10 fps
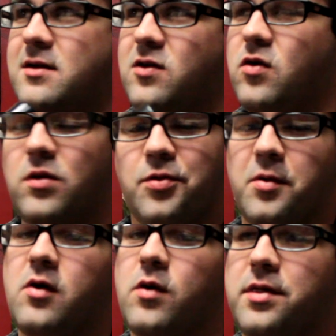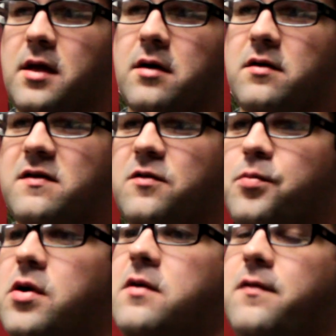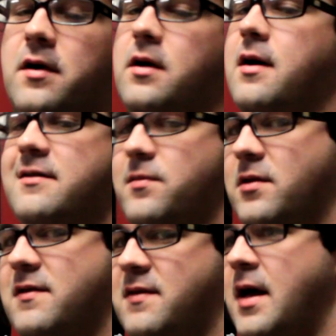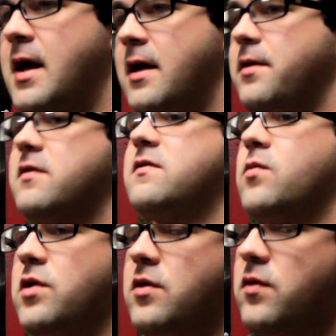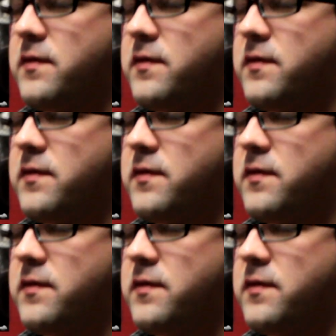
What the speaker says: 2 and 3 with Knuckles is pretty fucking awesome because there's some really cool